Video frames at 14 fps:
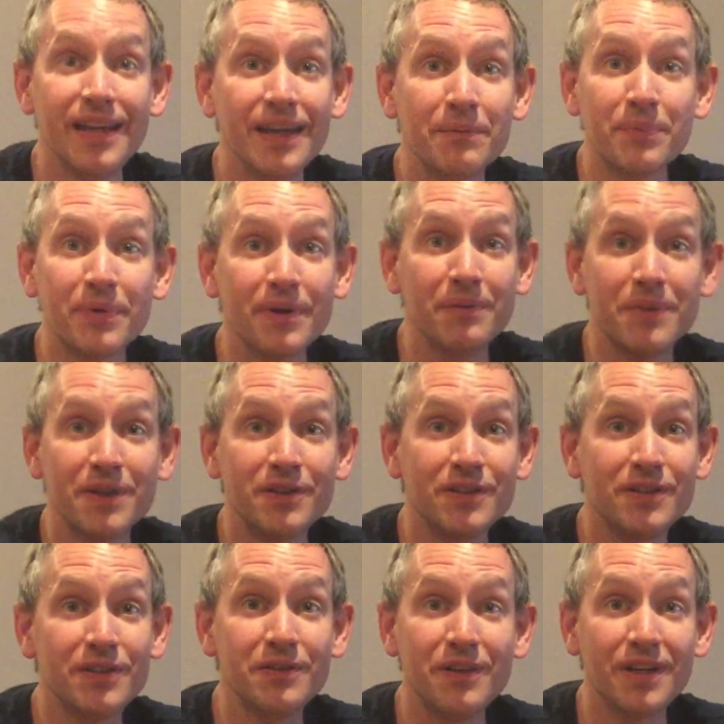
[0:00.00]
can't pretty
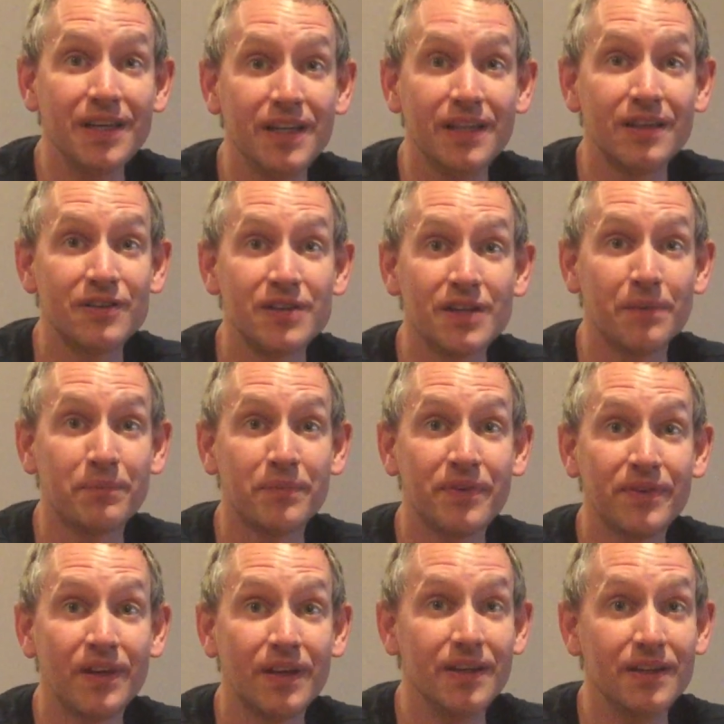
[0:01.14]
much do any
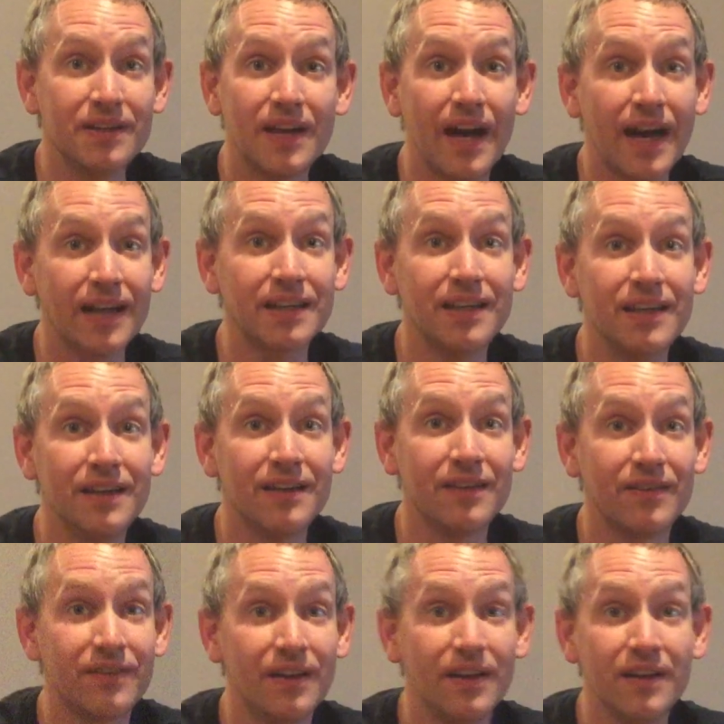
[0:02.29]
chips, any
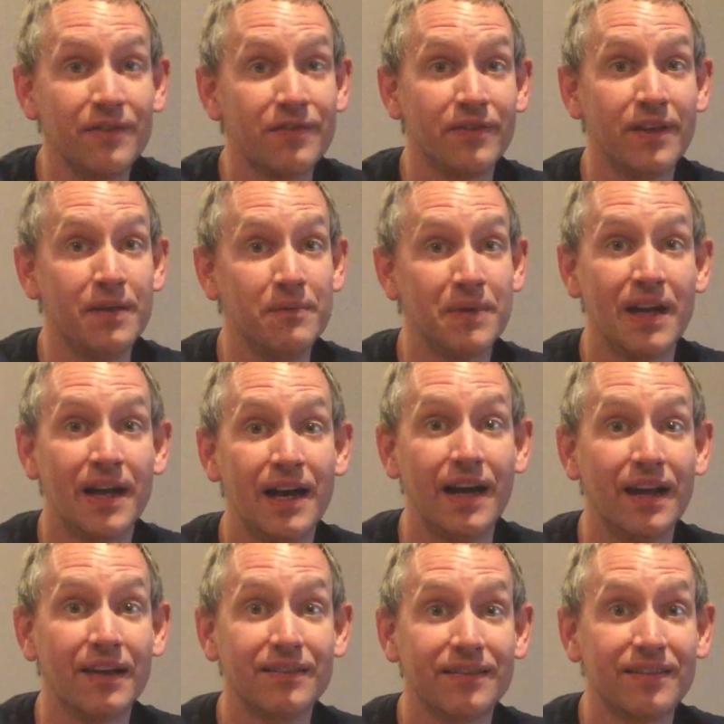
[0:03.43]
Takis, any Flamin'
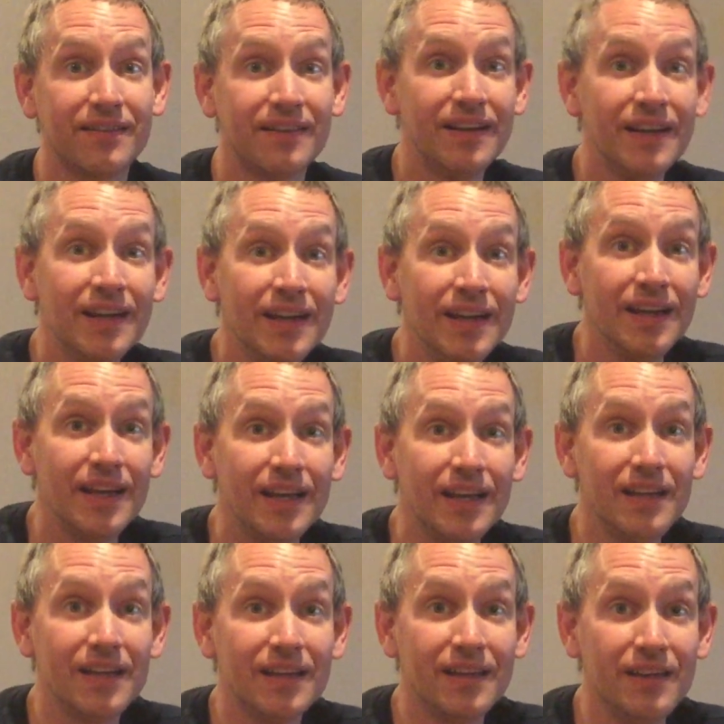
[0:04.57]
Hots,
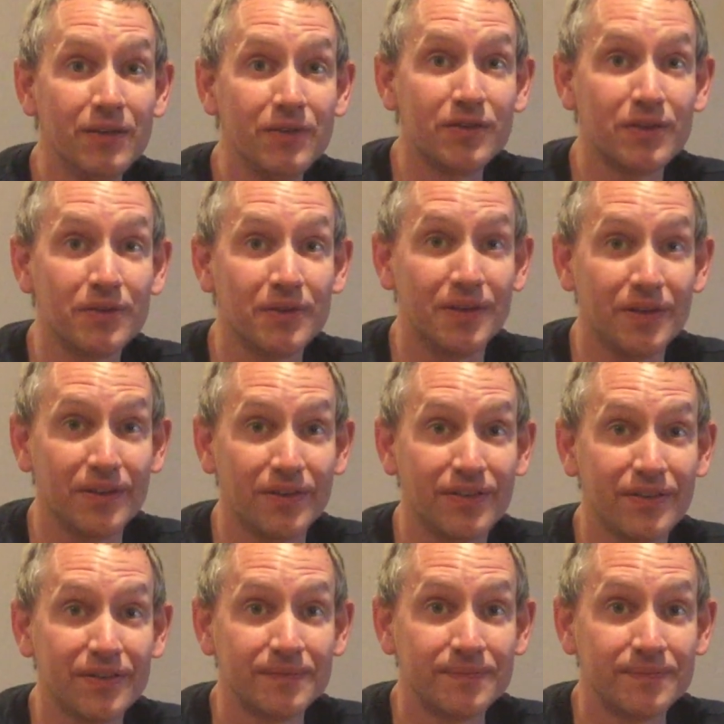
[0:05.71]
any of the usuals.